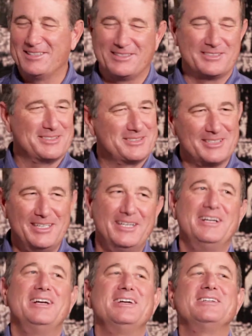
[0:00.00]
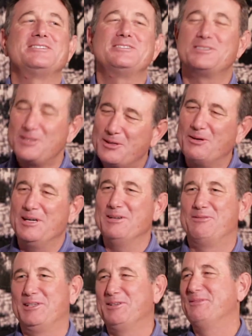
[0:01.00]
This is your
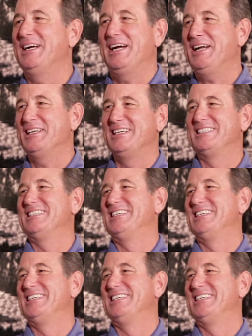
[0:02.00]
interview, man.